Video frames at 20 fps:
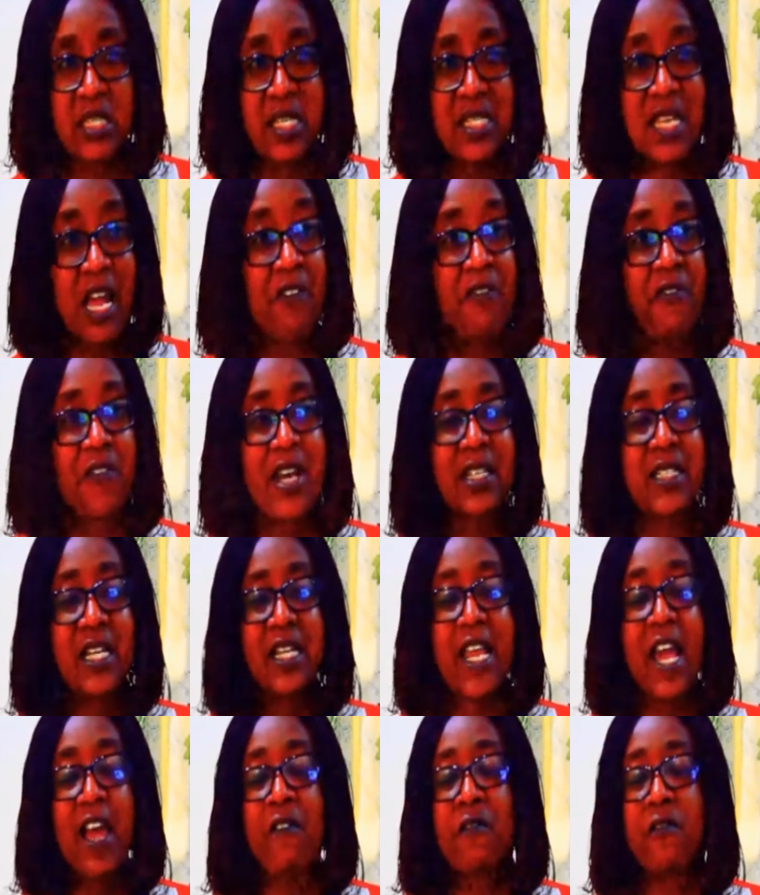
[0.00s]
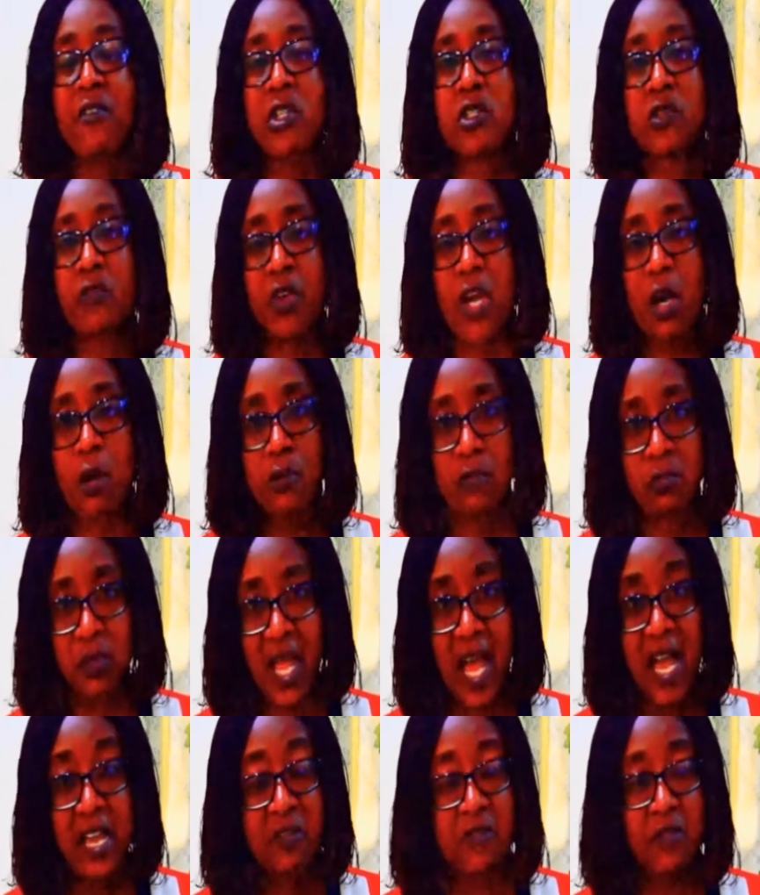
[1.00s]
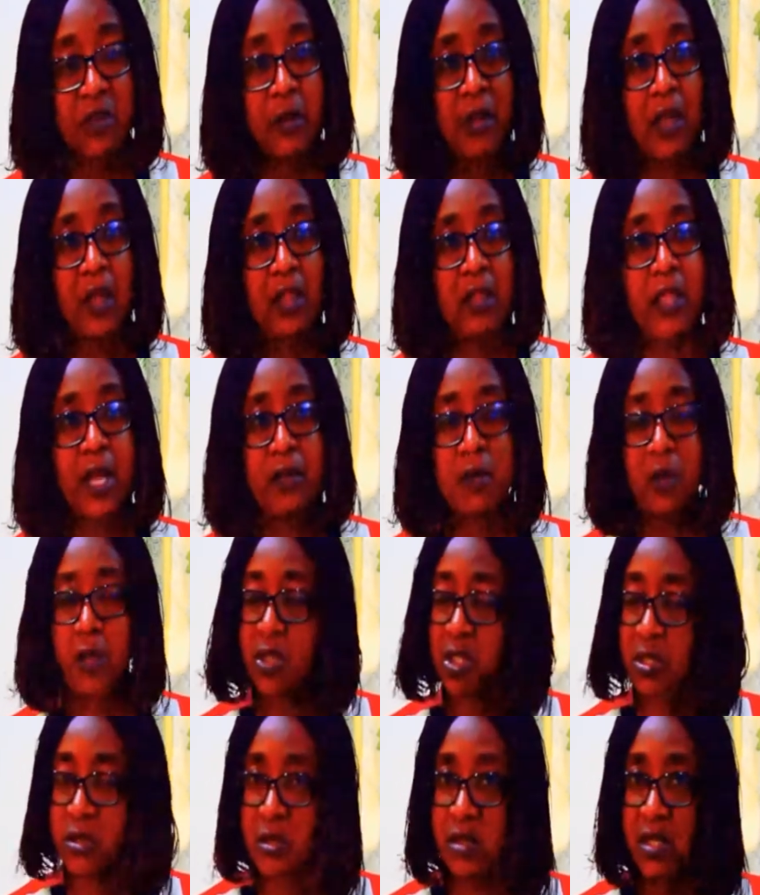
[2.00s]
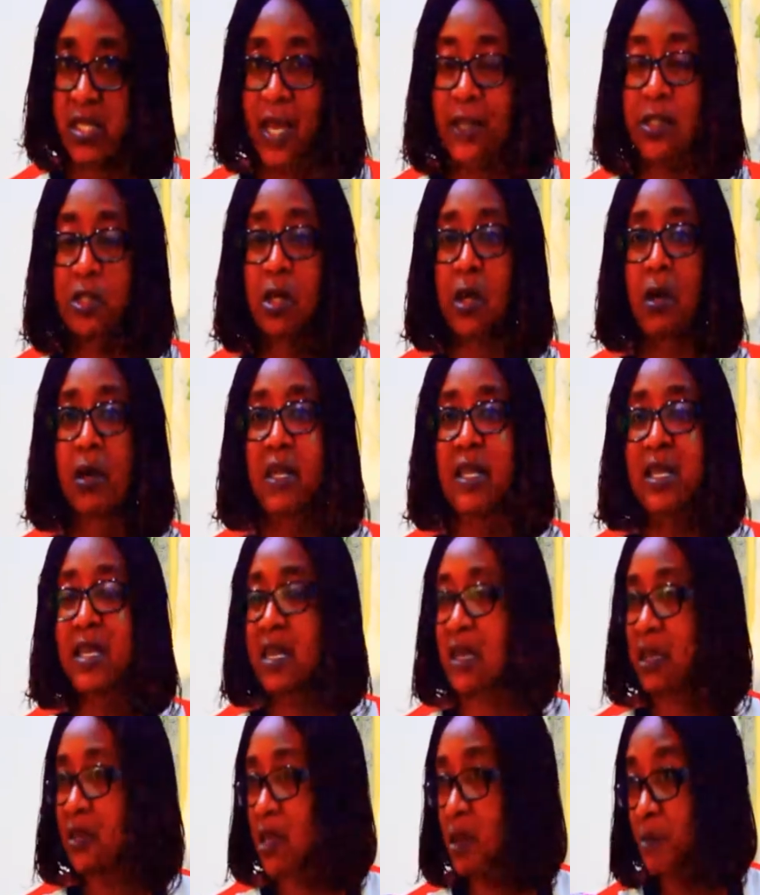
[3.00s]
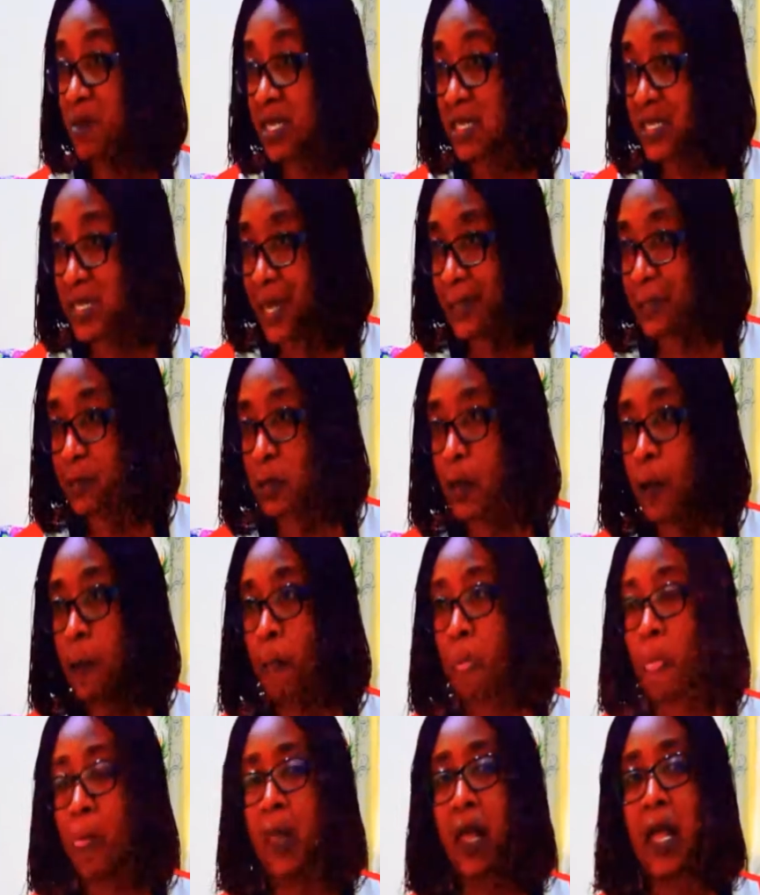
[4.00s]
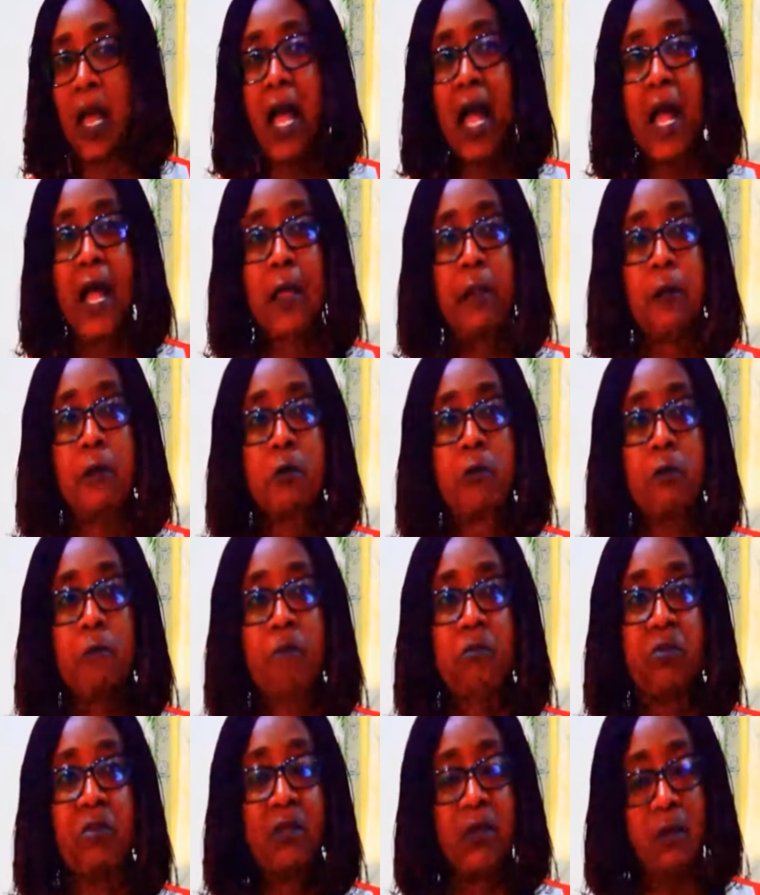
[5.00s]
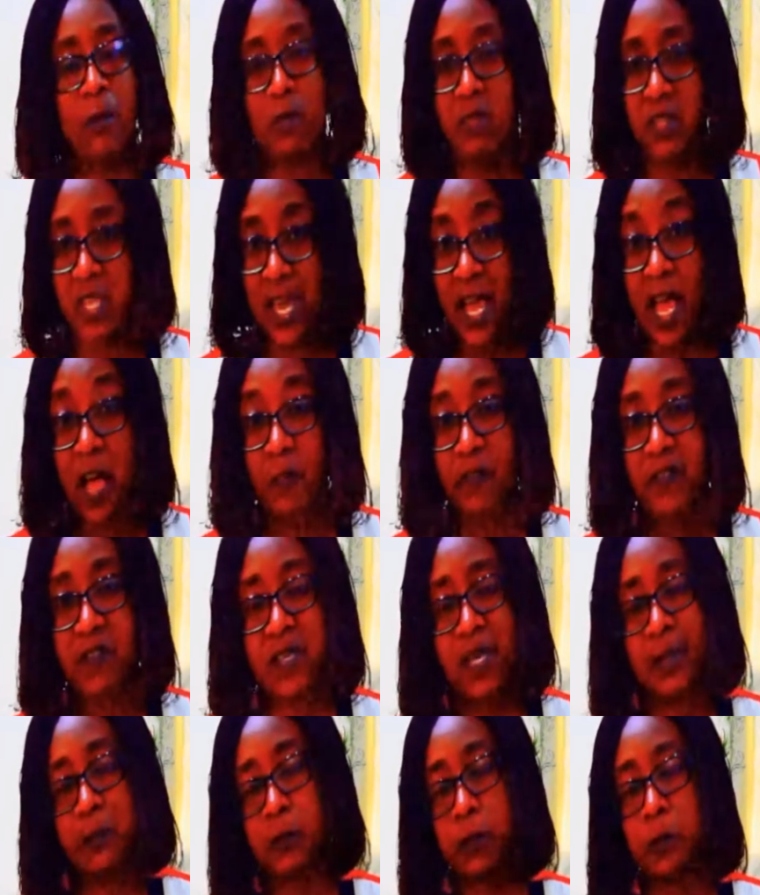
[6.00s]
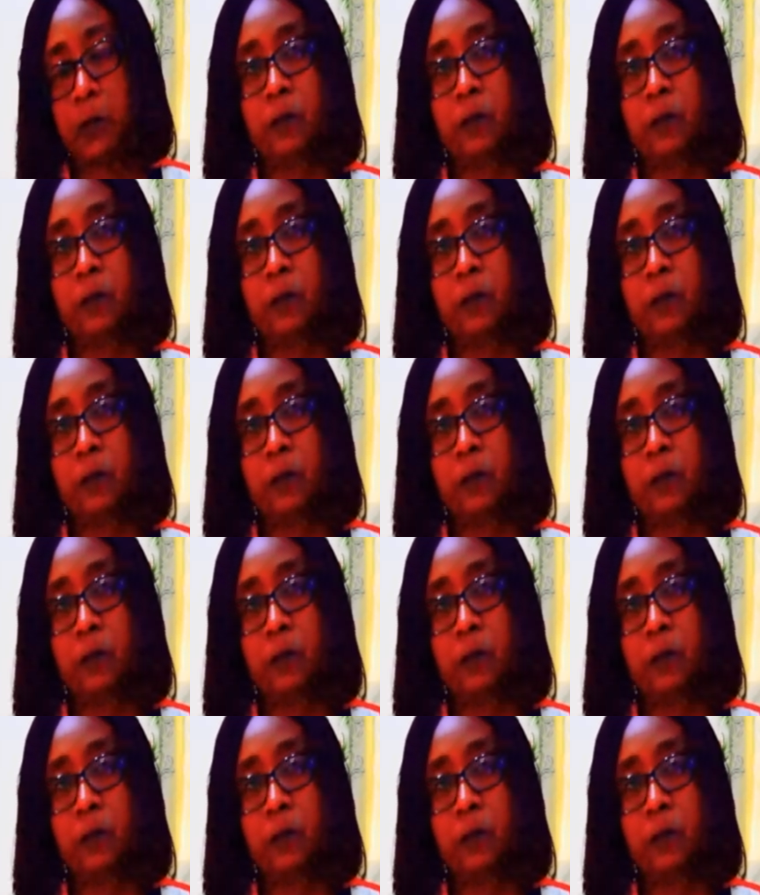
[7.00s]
It's affected every sphere of life, educational sector, economic sector, and the health sector.